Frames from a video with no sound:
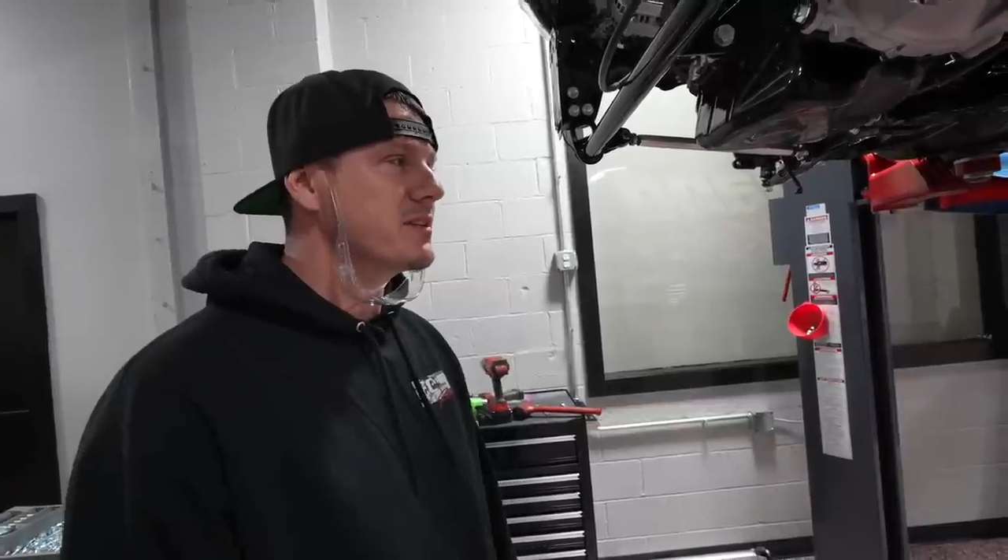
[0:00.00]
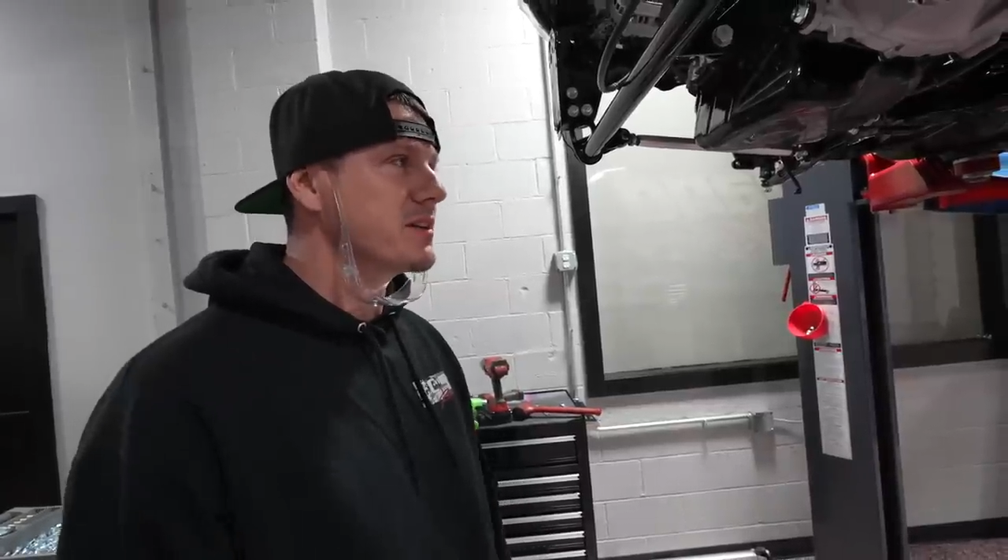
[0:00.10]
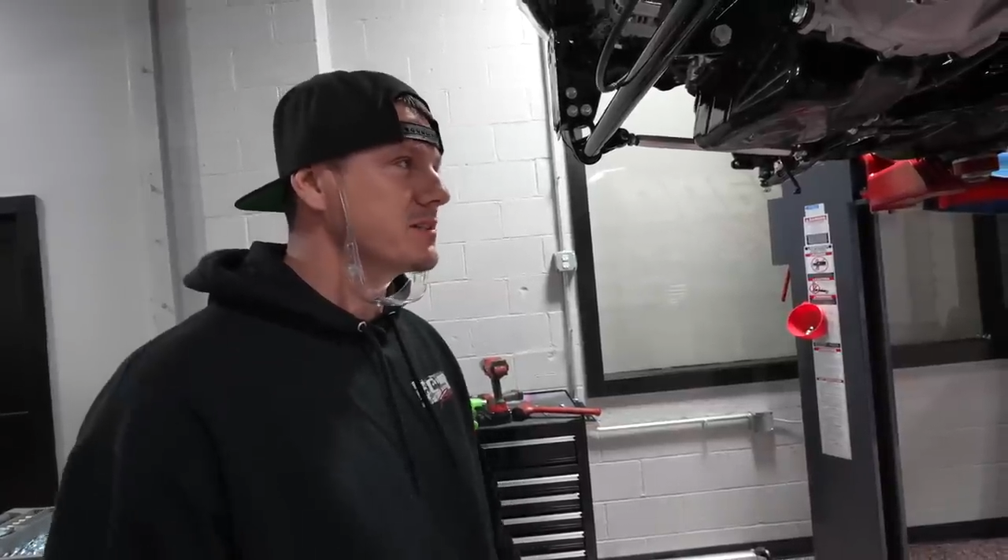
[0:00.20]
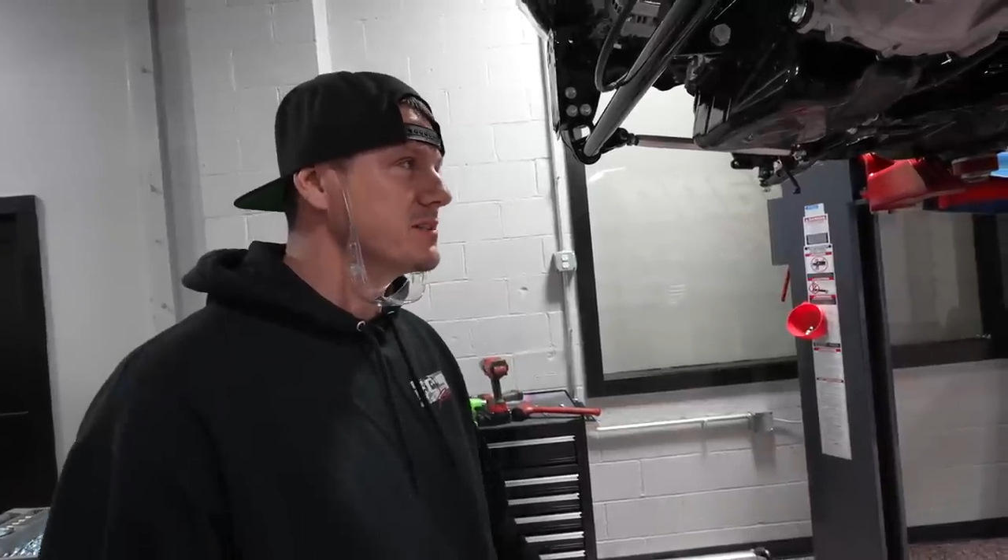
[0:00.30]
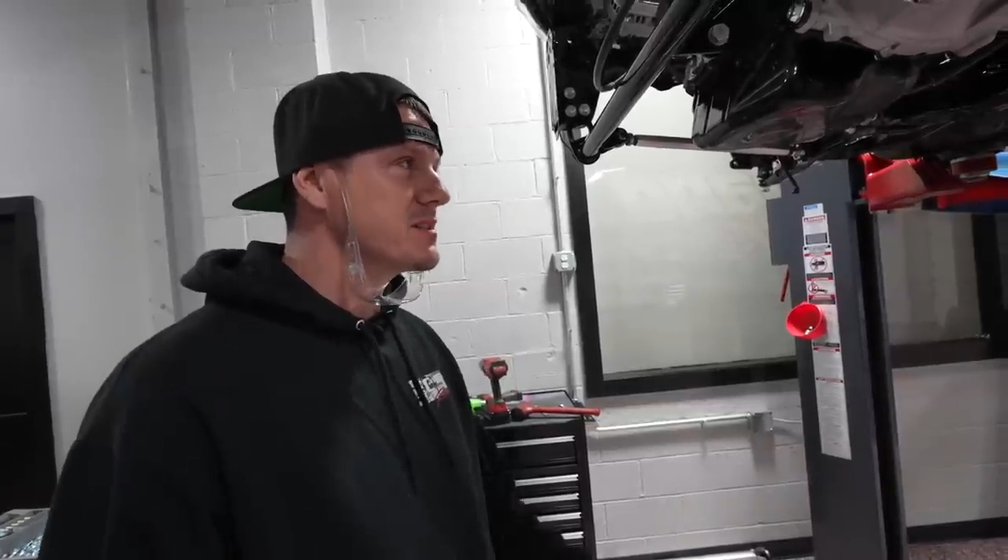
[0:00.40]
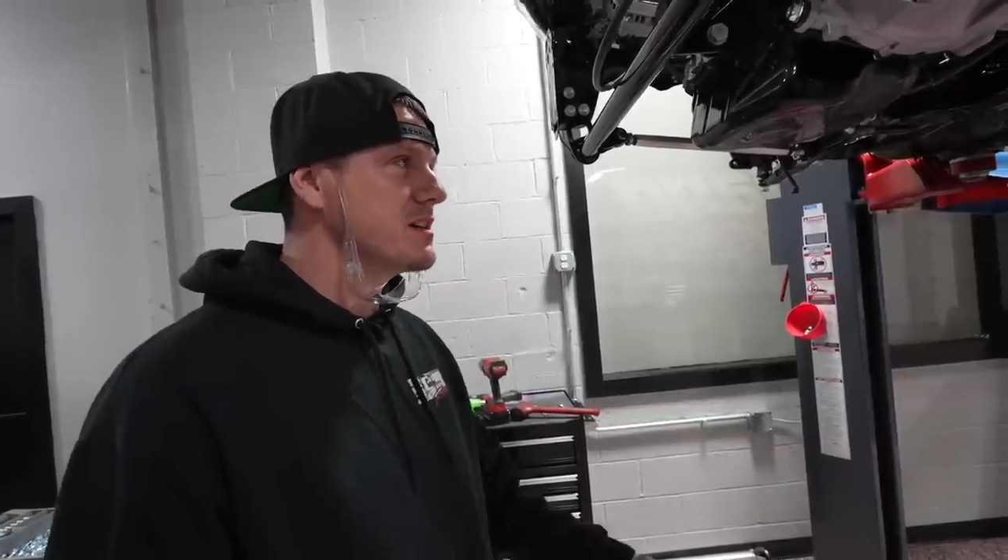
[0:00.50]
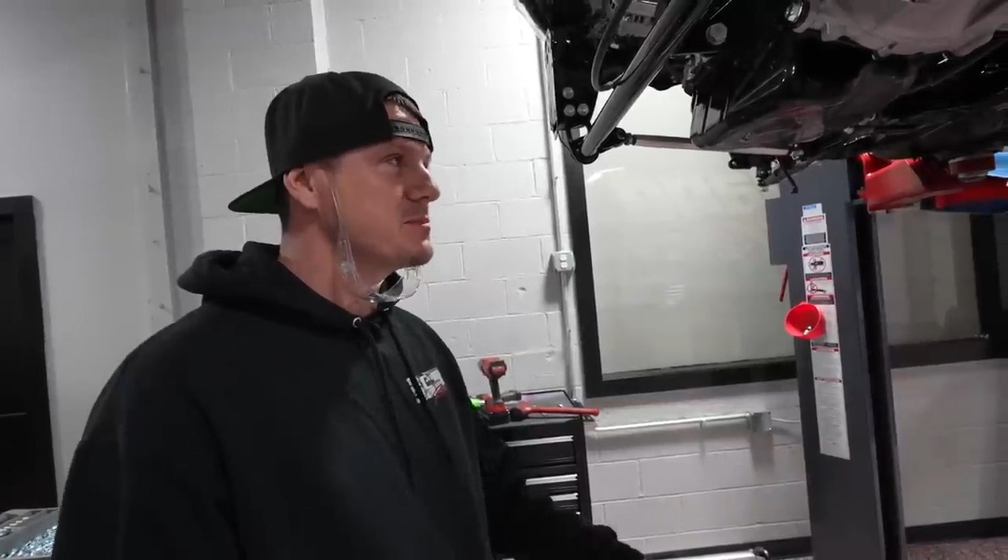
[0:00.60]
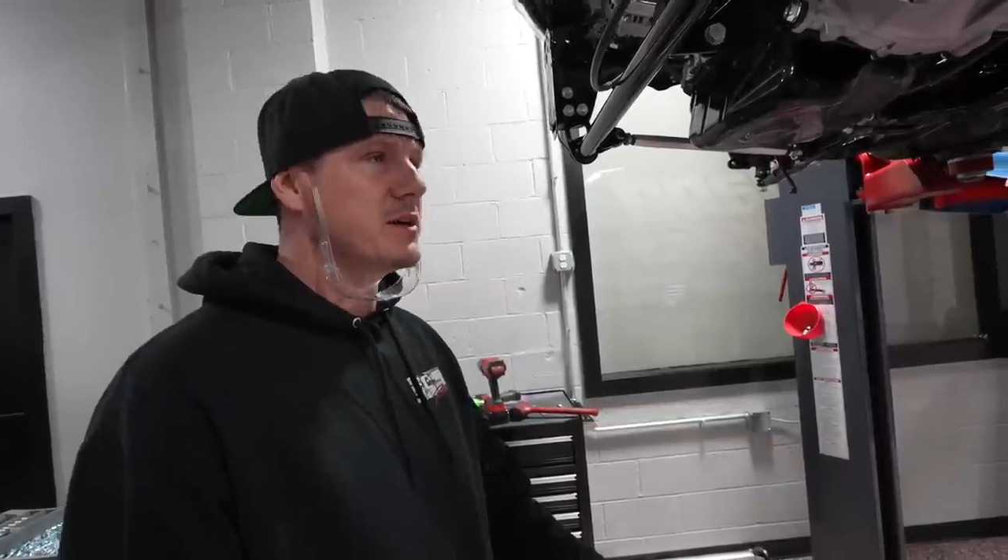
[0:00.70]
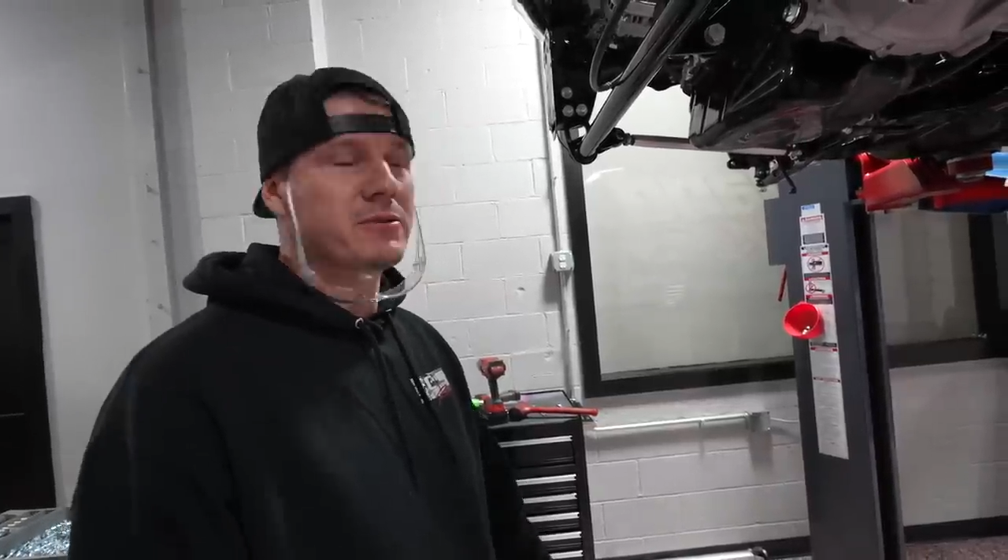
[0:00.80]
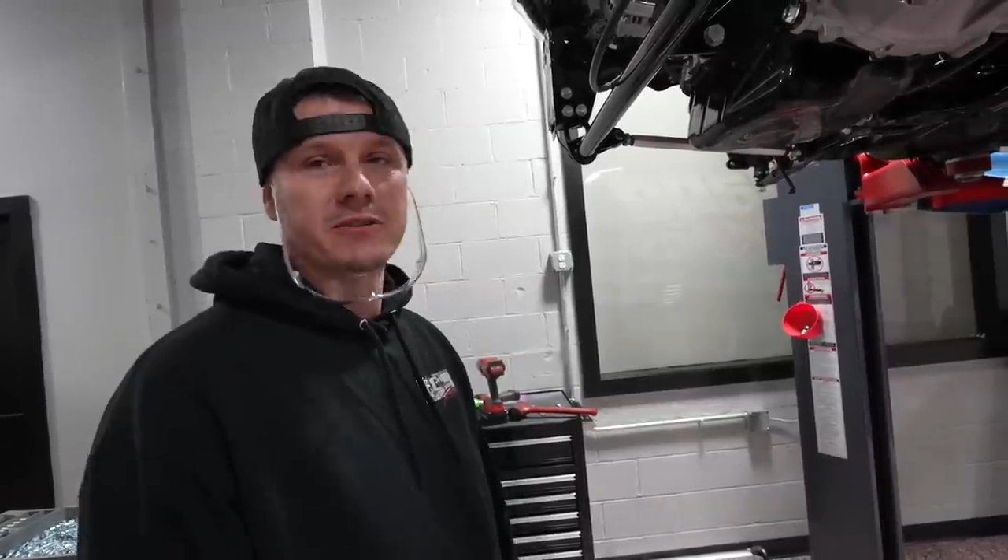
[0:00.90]
Like these guys
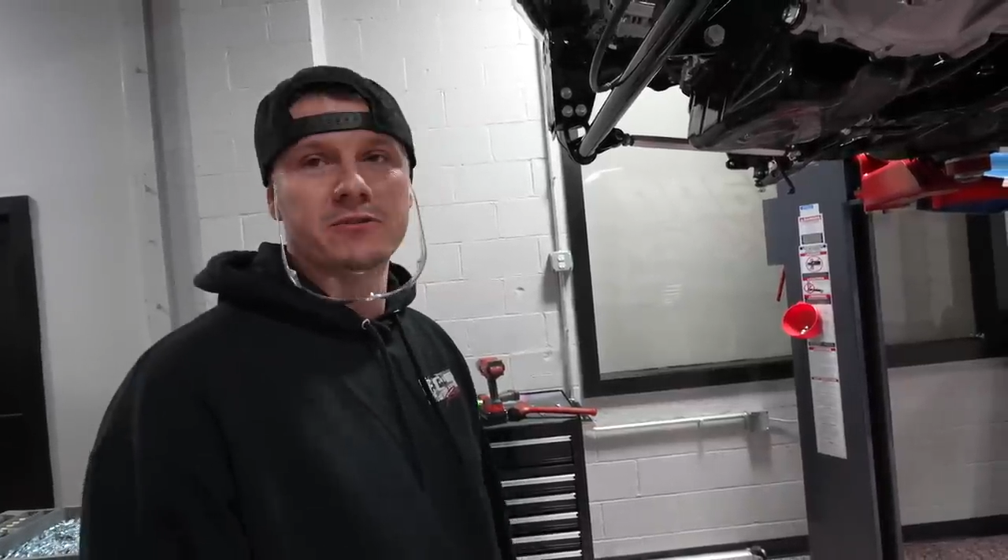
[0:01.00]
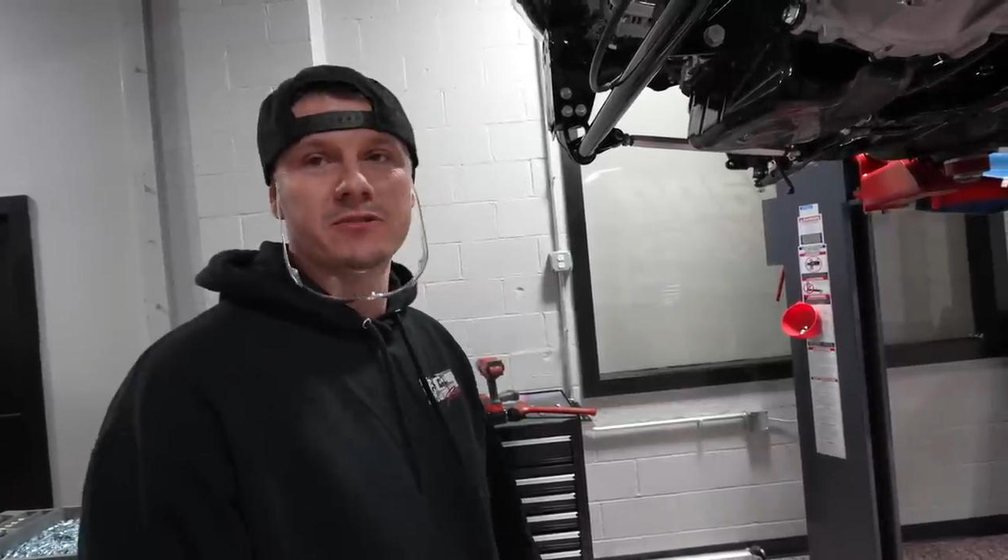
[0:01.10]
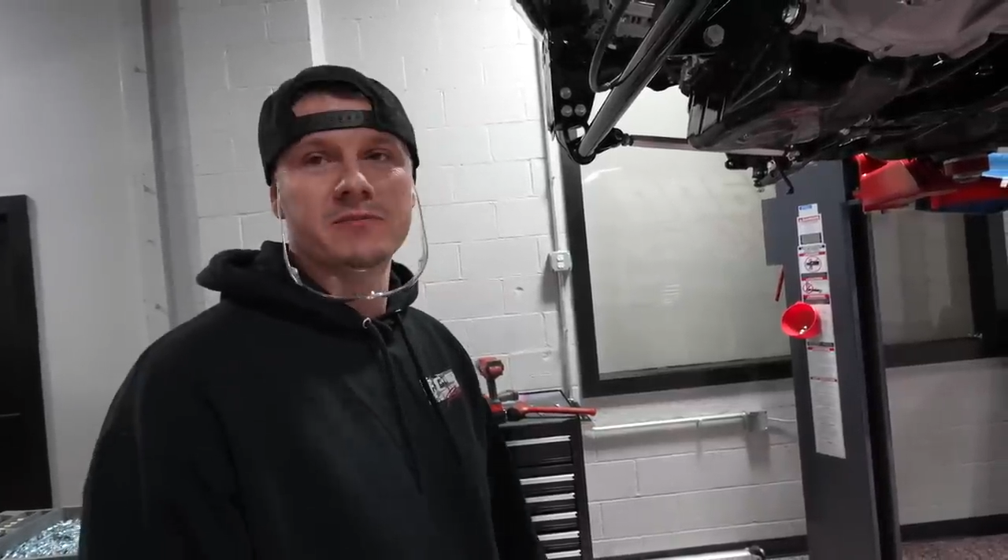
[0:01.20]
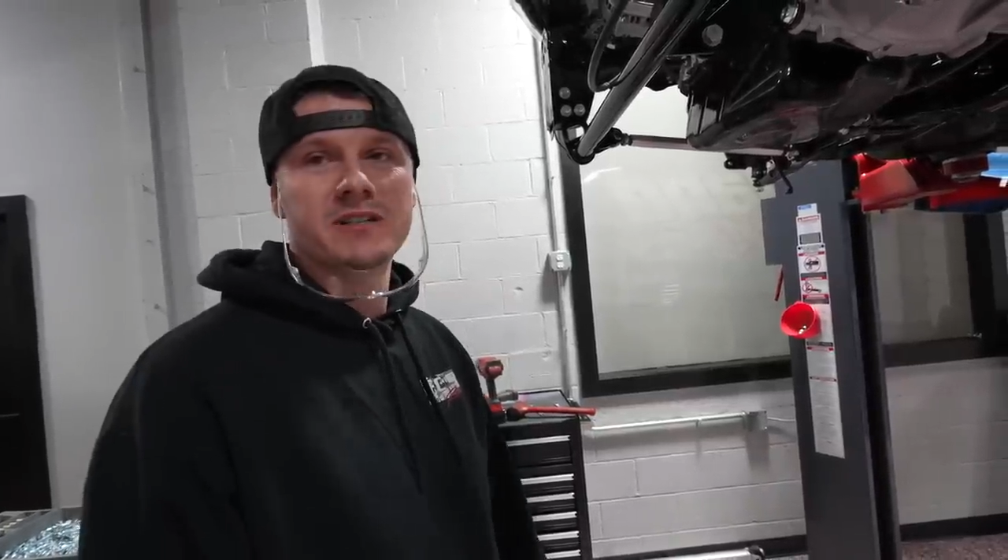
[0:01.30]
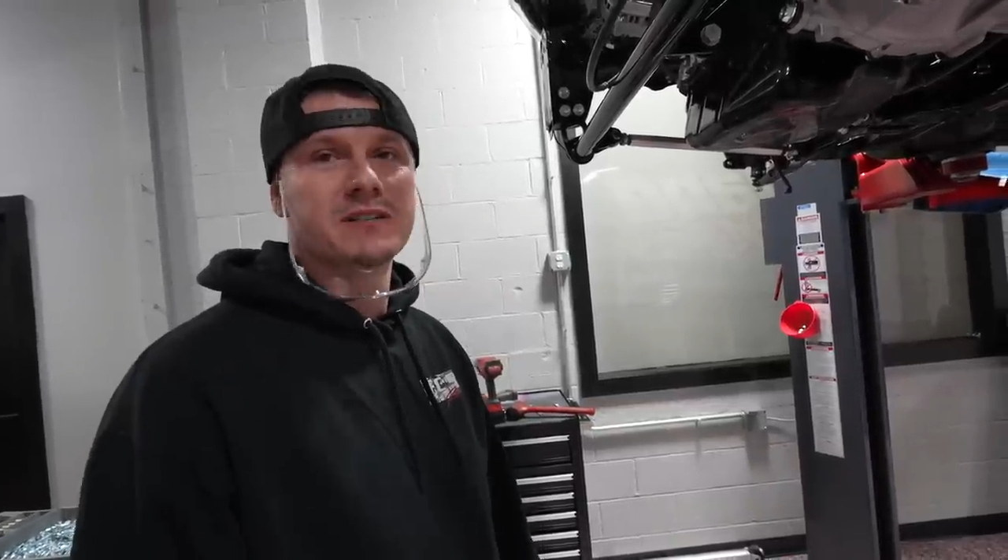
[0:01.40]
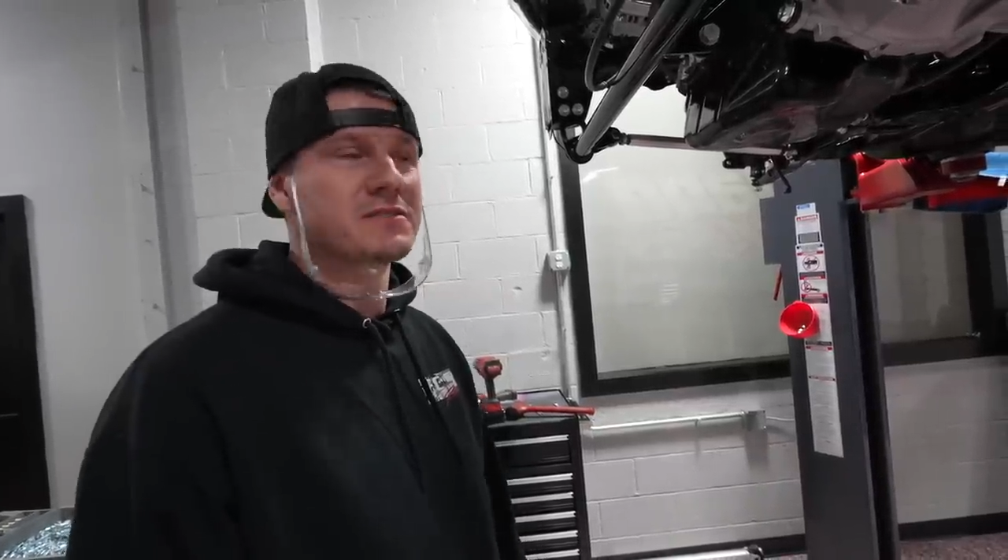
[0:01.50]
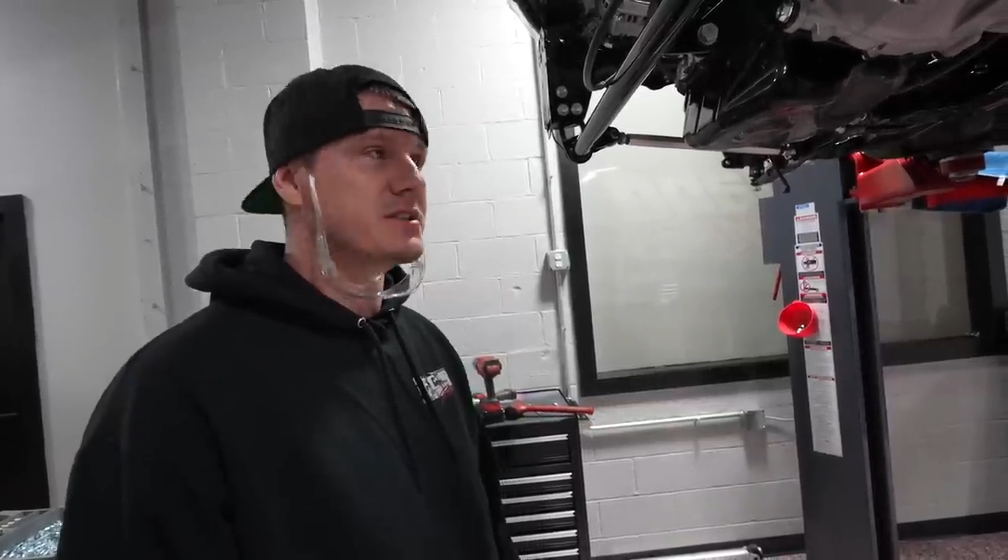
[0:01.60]
probably want to do it themselves.